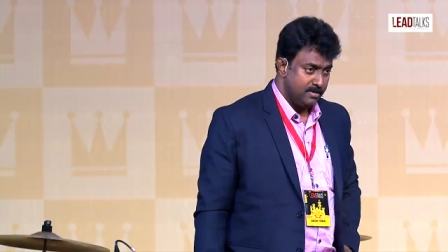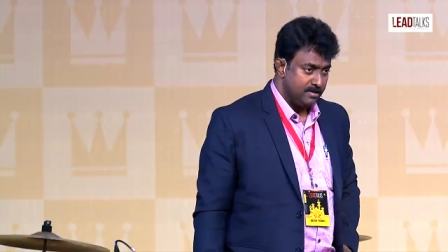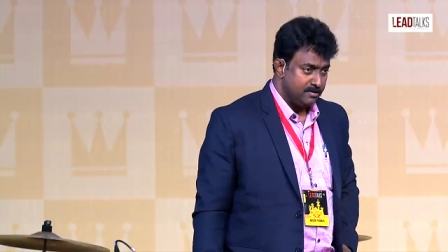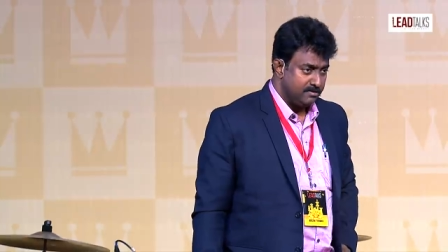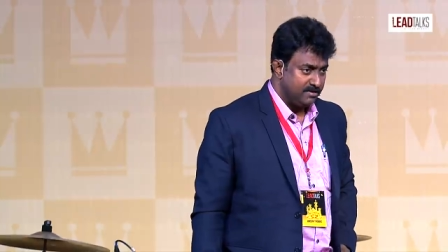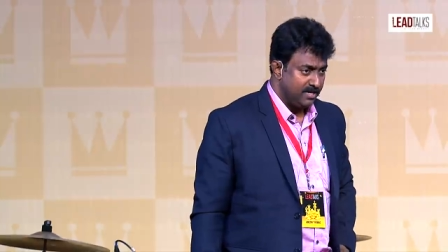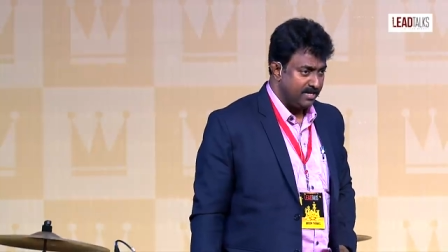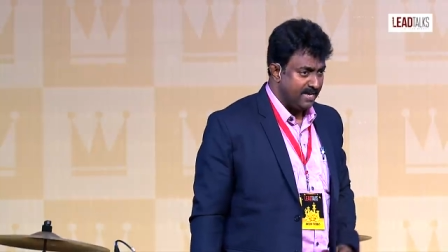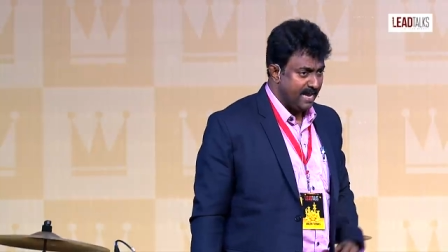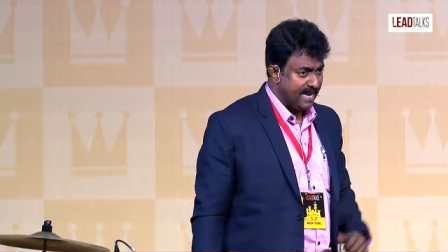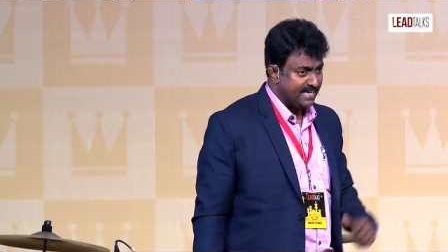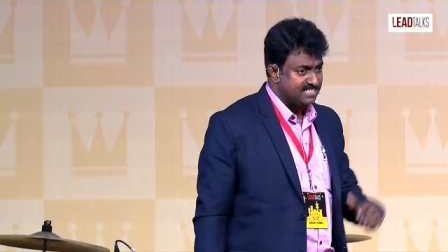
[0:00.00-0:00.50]

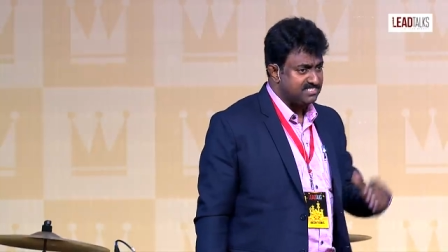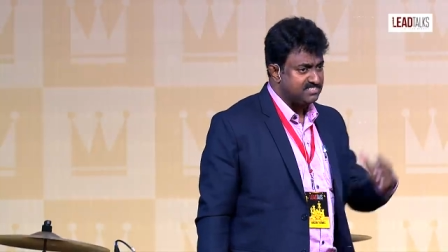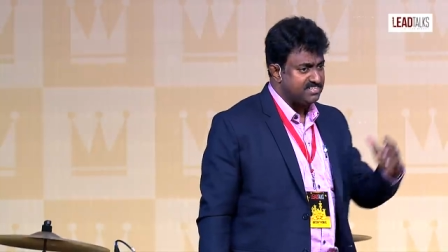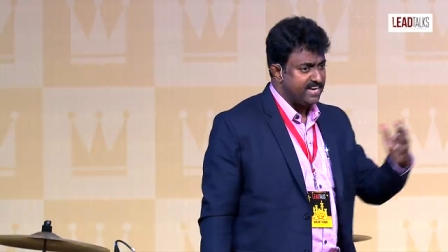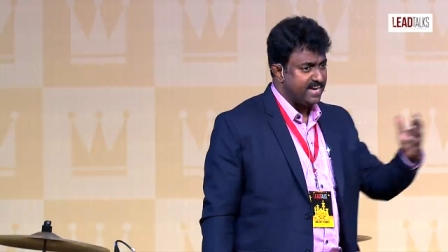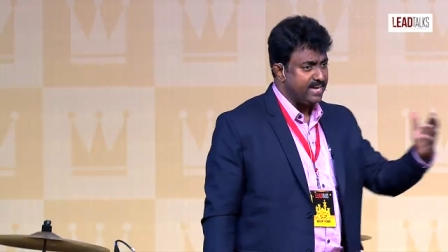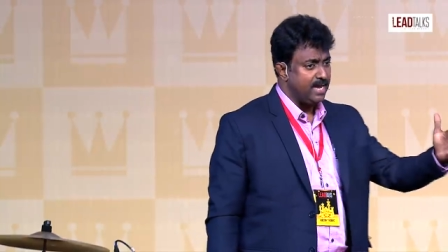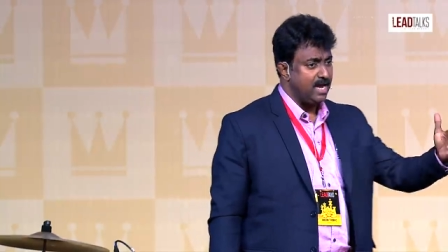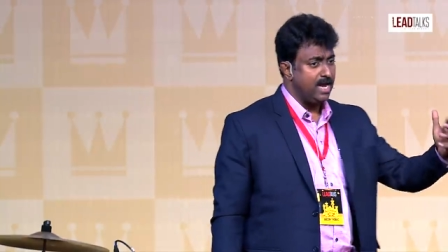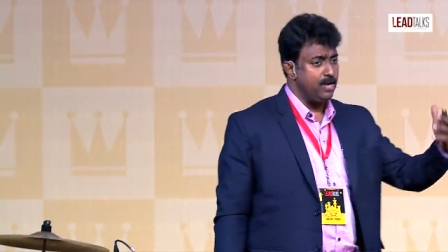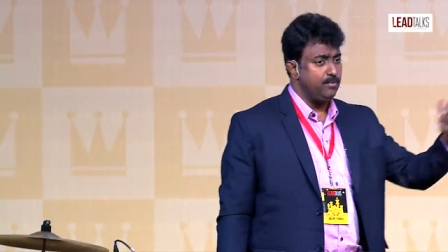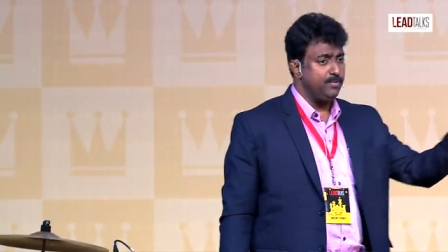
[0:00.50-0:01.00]
The next
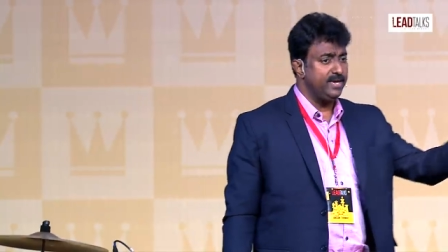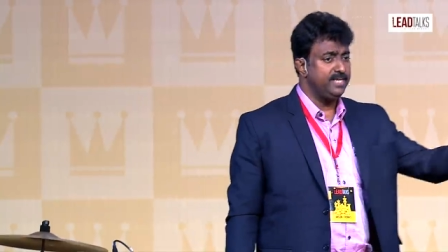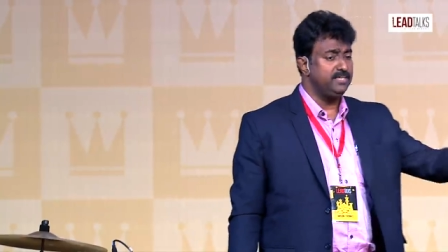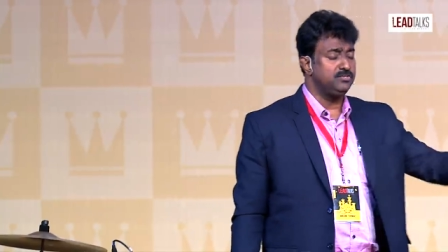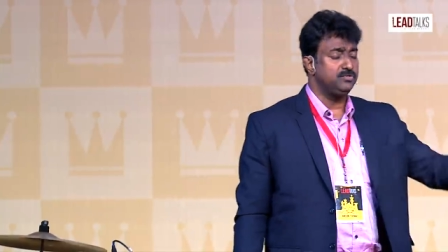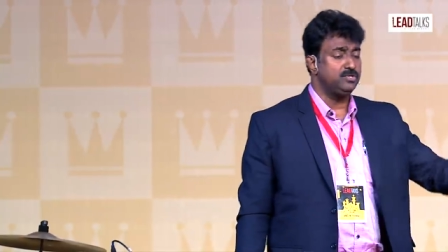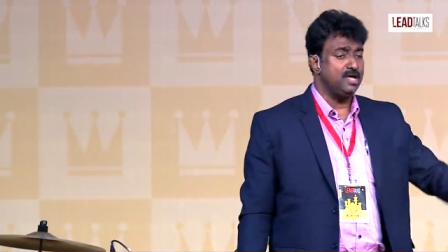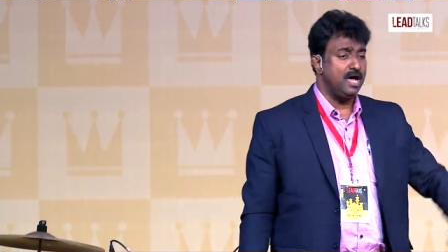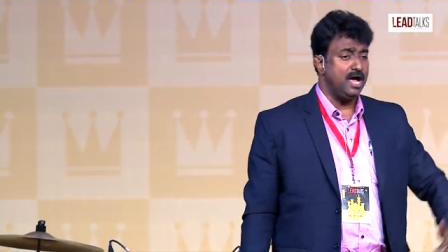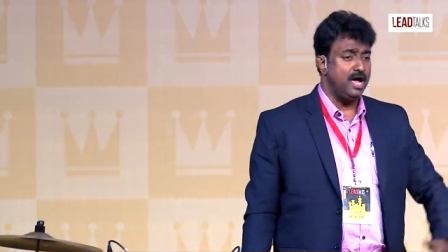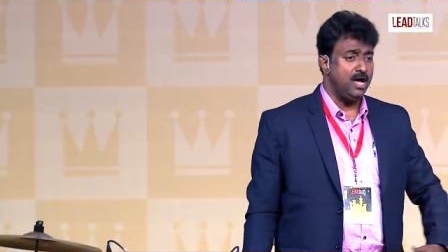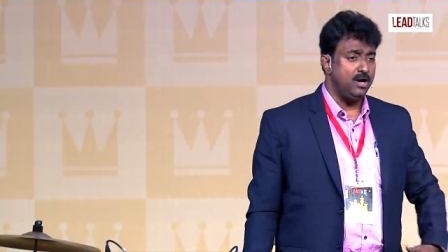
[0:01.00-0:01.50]
day, I went to
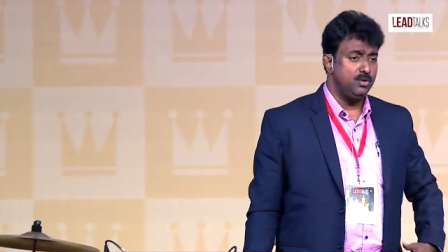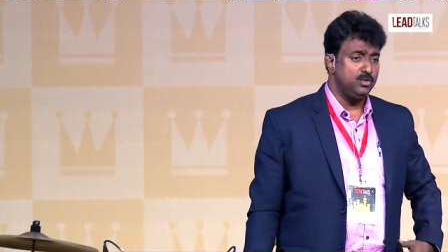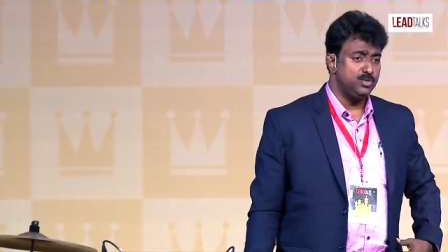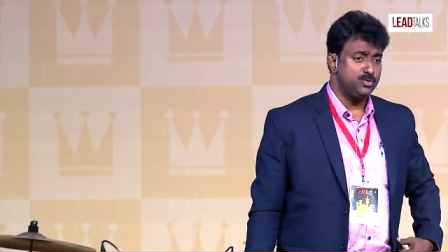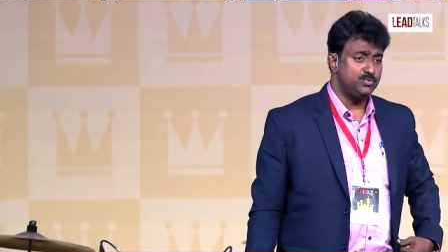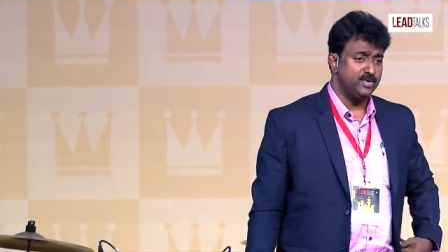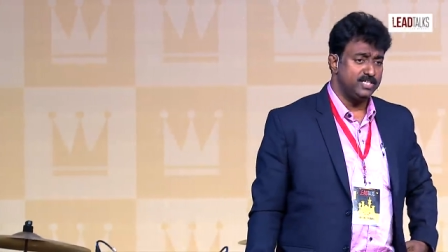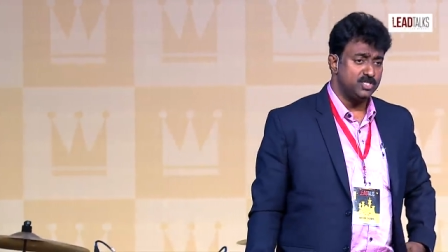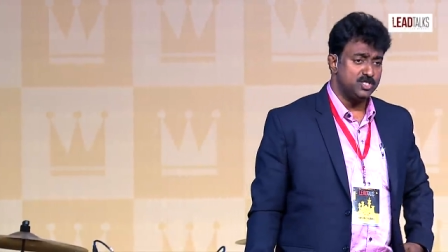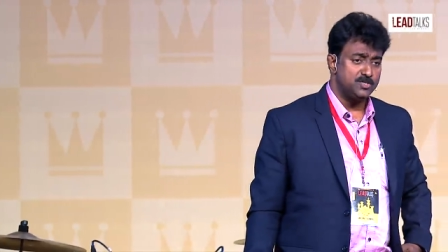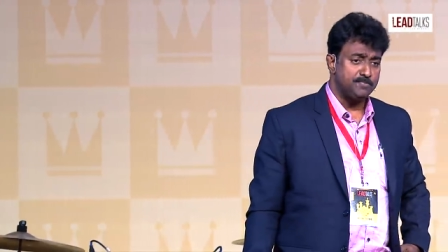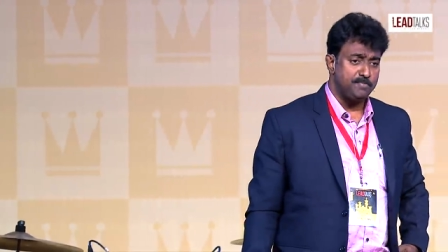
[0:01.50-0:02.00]
the house
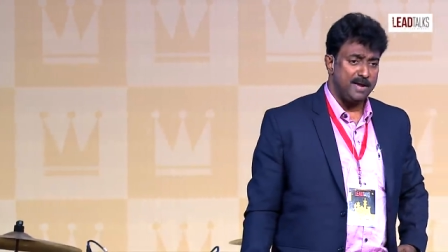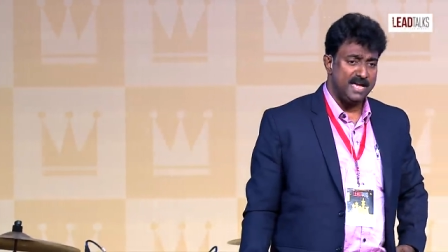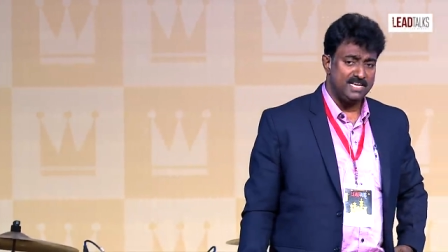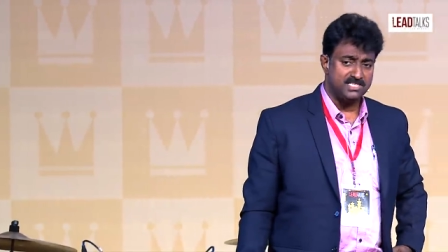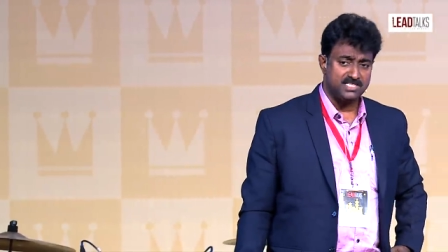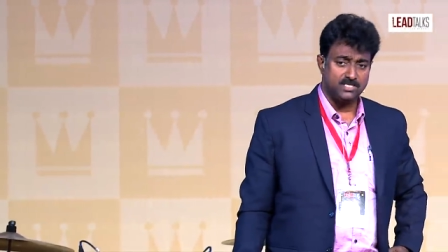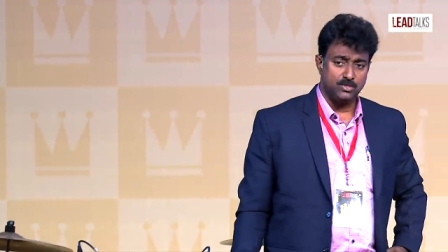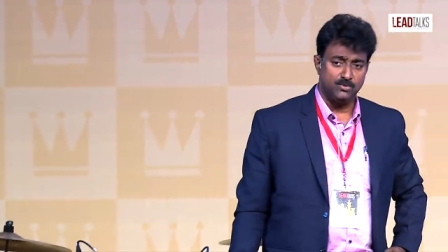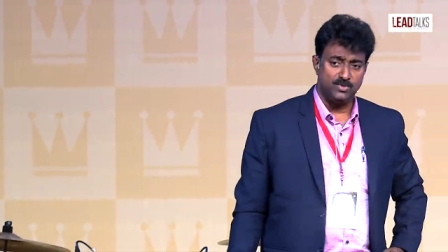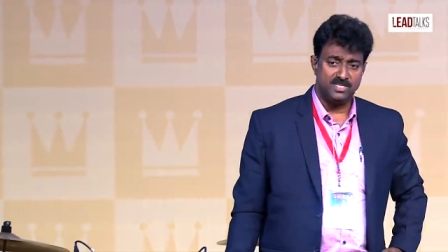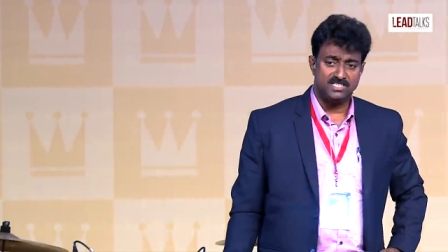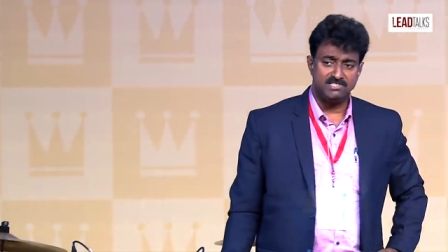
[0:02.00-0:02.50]
where this
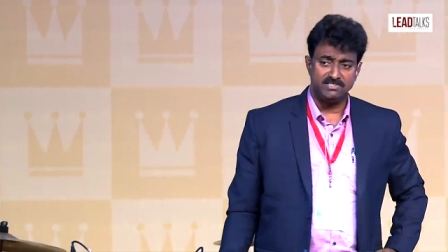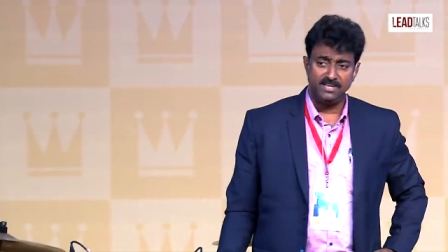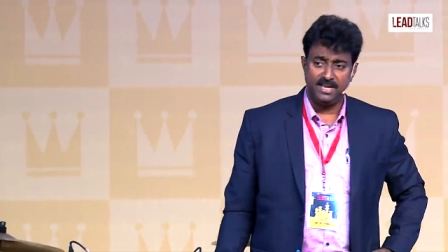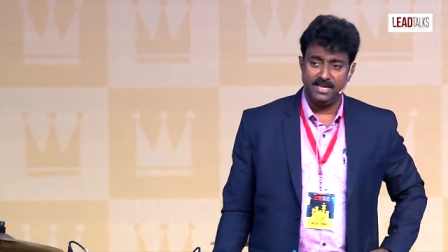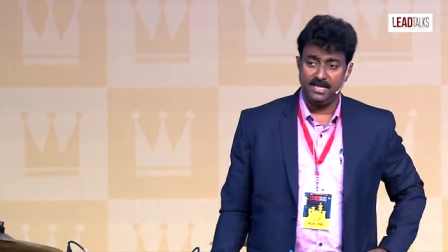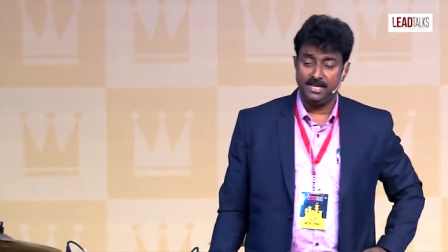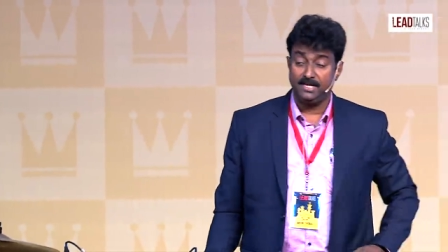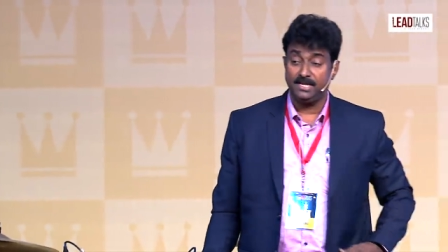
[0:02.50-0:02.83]
pastor was staying,